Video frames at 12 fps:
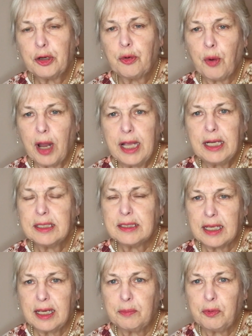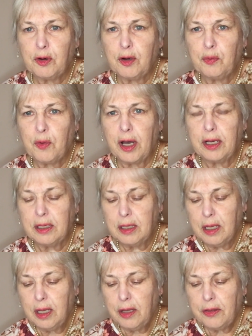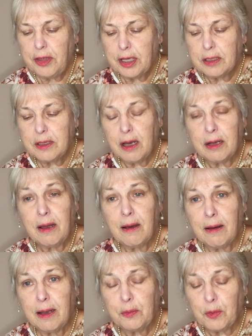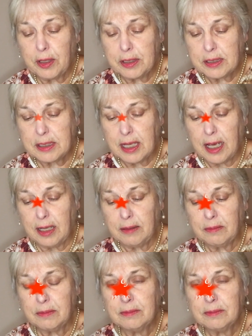great example of what Thich Nhat Hanh once said.